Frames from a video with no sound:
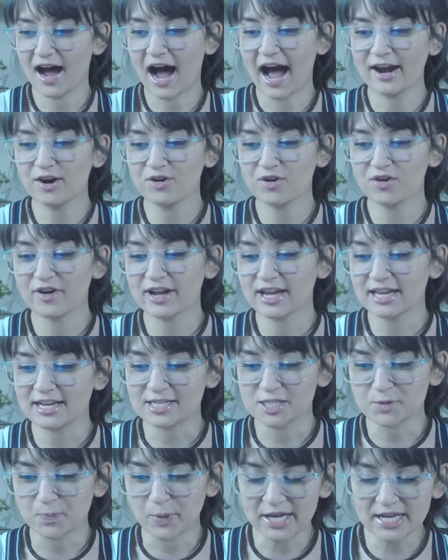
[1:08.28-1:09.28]
I don't know if I can
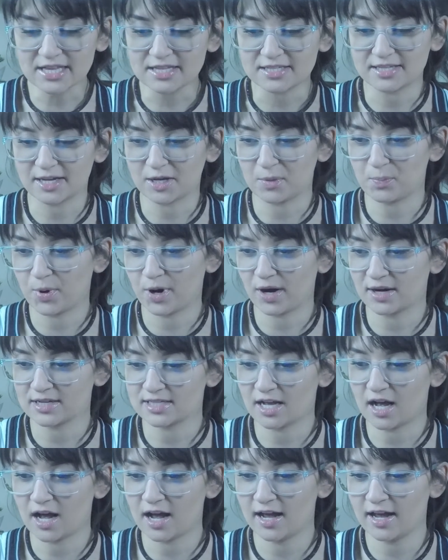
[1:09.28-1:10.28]
explain the second part
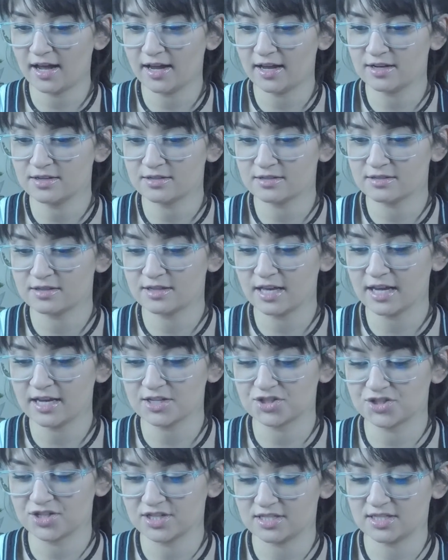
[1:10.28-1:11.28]
because I think
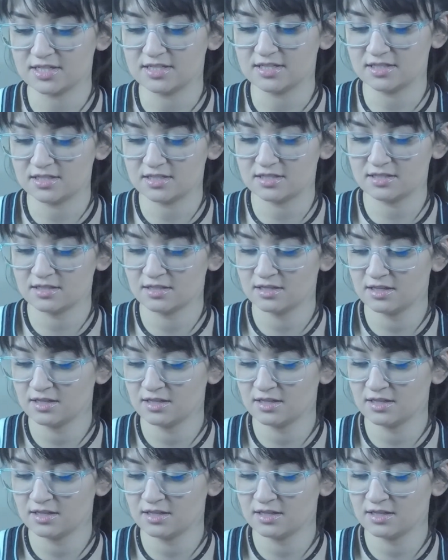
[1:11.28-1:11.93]
it just is